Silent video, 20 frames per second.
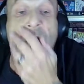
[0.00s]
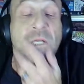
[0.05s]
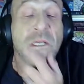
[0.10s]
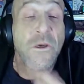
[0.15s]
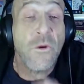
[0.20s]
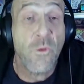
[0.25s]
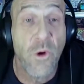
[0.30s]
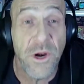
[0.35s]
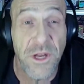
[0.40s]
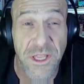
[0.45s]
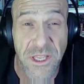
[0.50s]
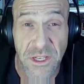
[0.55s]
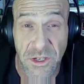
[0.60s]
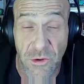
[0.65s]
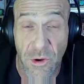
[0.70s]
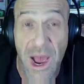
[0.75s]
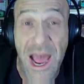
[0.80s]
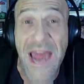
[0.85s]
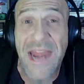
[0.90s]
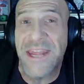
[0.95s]
What do you do?
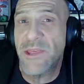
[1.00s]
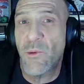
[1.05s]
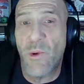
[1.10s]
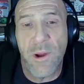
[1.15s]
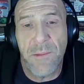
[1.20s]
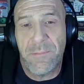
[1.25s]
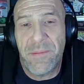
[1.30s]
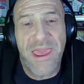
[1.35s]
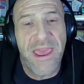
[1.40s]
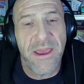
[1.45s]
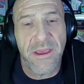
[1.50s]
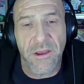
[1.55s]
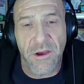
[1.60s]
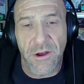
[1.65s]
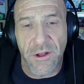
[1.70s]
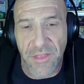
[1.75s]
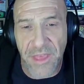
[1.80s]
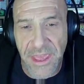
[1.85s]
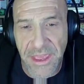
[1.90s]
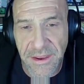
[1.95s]
How do you unpack
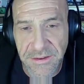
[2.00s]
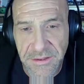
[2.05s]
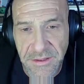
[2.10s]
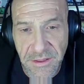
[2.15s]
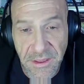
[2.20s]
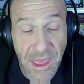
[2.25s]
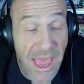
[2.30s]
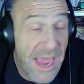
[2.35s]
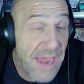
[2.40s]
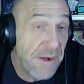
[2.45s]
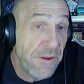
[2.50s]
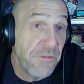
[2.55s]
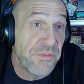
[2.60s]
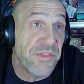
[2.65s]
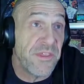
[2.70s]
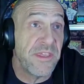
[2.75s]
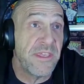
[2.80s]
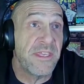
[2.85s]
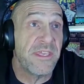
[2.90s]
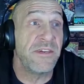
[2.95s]
all that? I don't
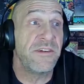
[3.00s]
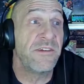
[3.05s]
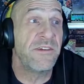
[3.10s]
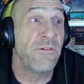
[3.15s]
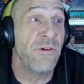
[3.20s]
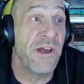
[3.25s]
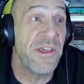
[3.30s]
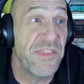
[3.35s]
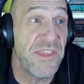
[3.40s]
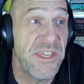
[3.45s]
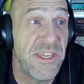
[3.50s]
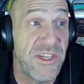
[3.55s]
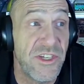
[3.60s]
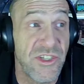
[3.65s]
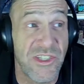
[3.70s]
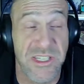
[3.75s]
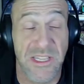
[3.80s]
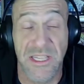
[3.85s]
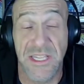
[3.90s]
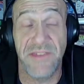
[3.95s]
think you do. I think you
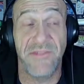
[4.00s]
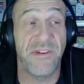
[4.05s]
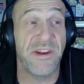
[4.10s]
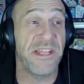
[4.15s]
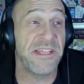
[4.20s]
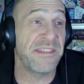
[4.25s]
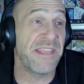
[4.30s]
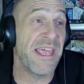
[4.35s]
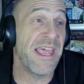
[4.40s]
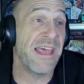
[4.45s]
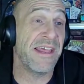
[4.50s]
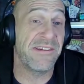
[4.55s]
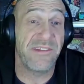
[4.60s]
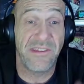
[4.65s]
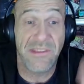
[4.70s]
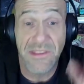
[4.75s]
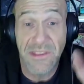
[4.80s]
just leave it at that.